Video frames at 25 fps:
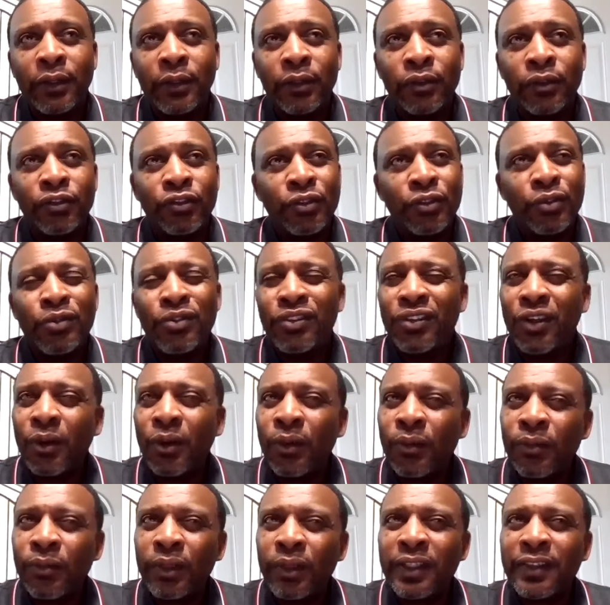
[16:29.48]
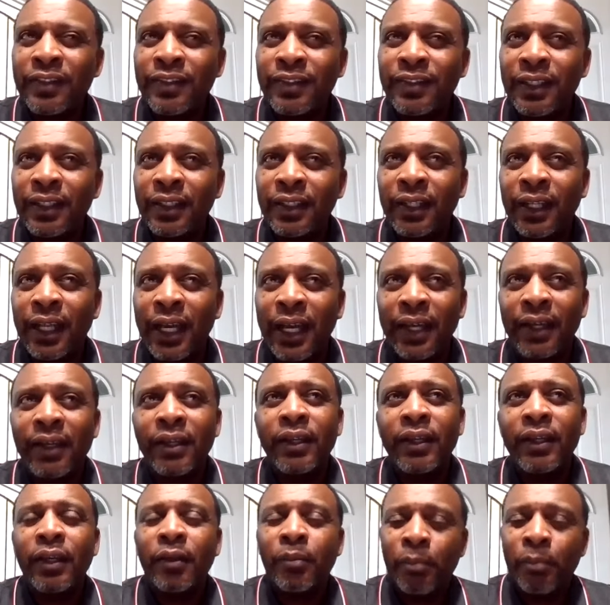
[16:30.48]
benders. Don't really see a
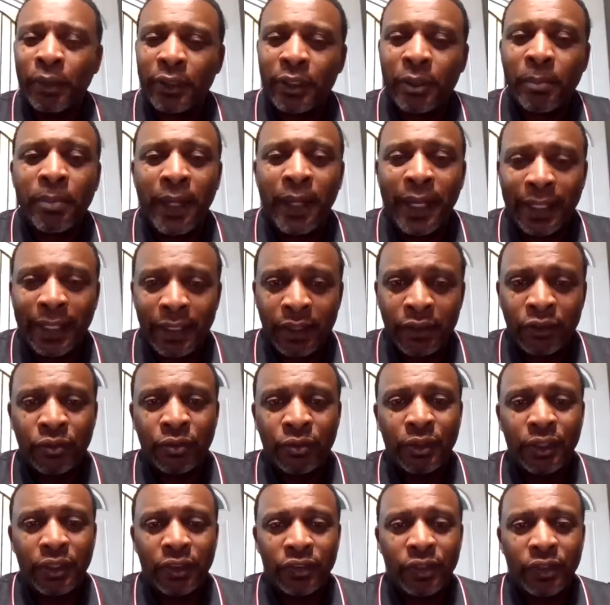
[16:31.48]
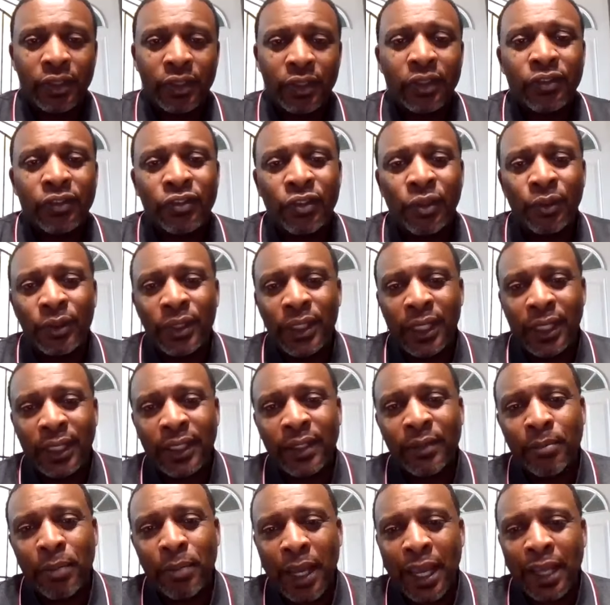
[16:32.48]
lot, but the back injuries. So
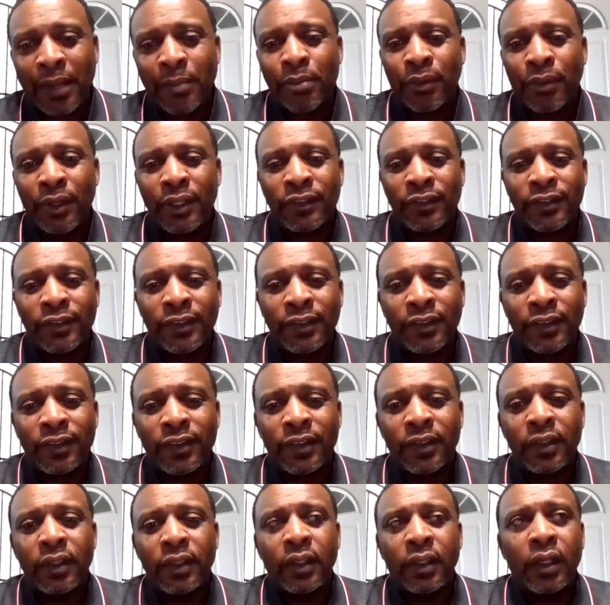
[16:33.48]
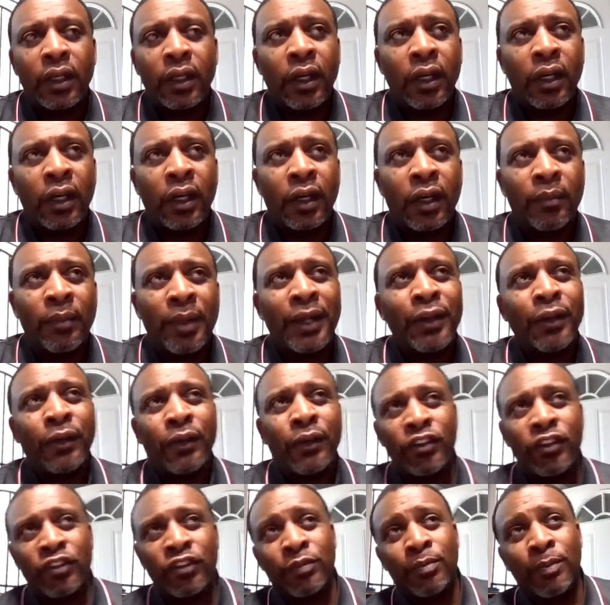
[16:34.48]
getting back braces.
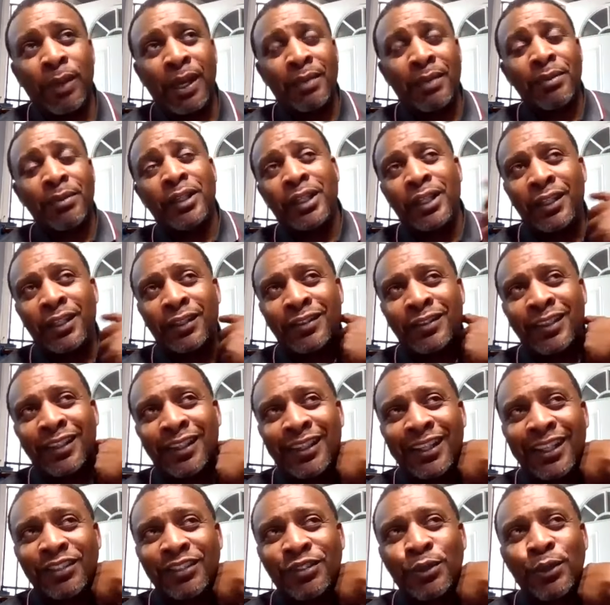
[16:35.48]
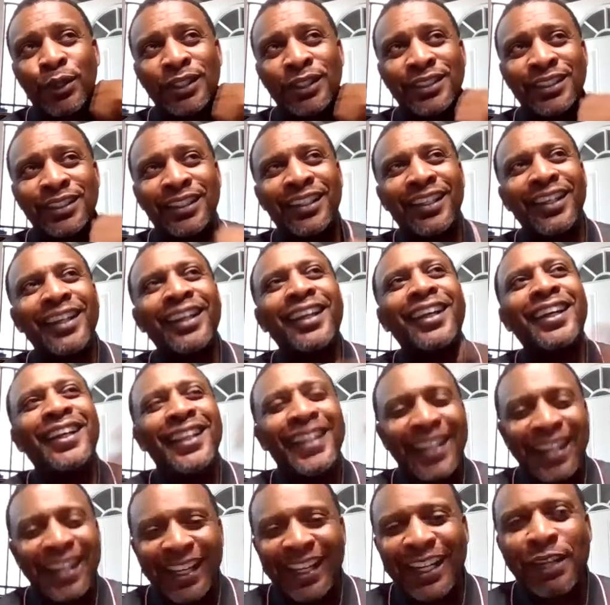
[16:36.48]
I know this might be leading to the next questions.
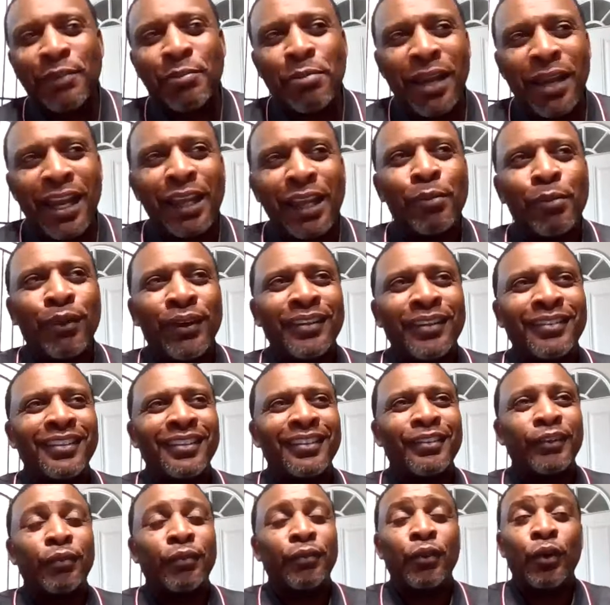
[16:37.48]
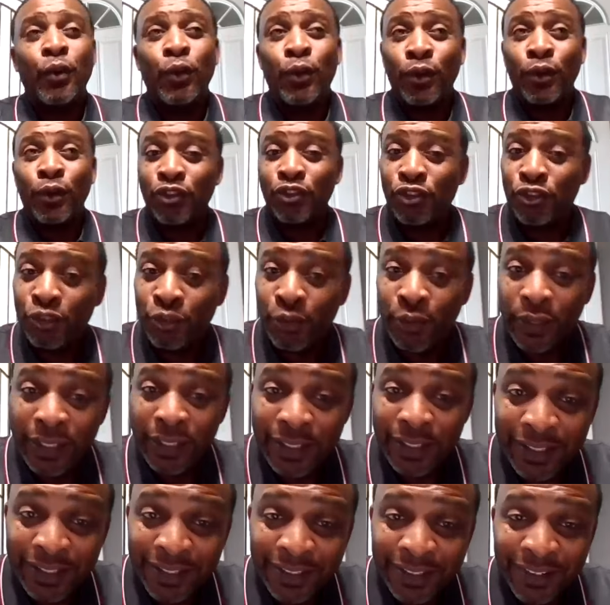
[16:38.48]
Yeah. Getting back braces, of course,
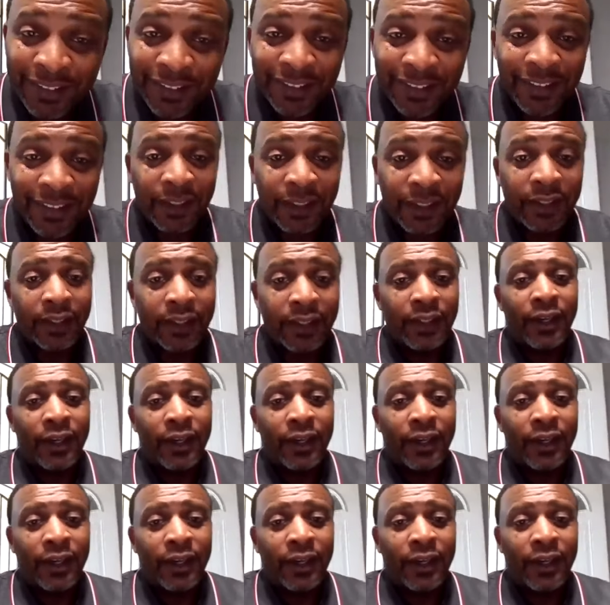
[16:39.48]
training